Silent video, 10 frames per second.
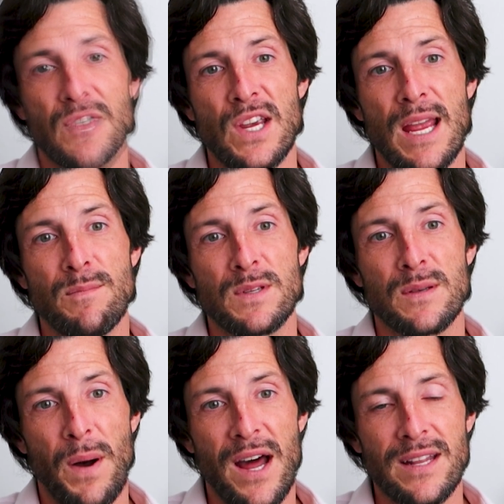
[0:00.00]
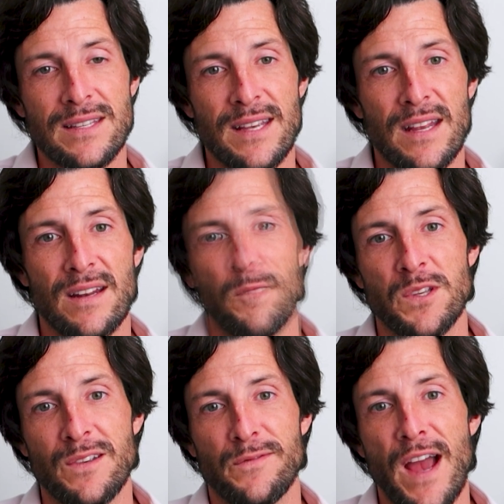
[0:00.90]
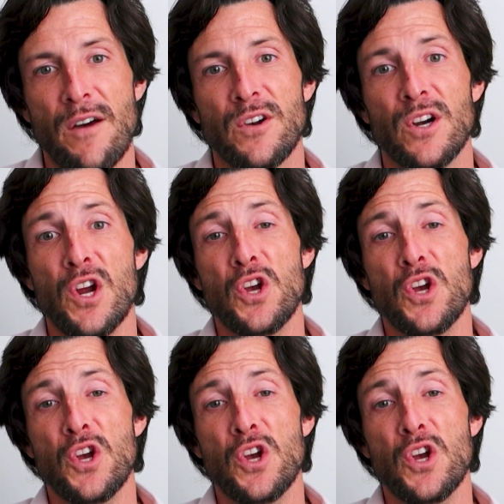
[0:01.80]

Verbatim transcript: James Bodenstedt was the founder,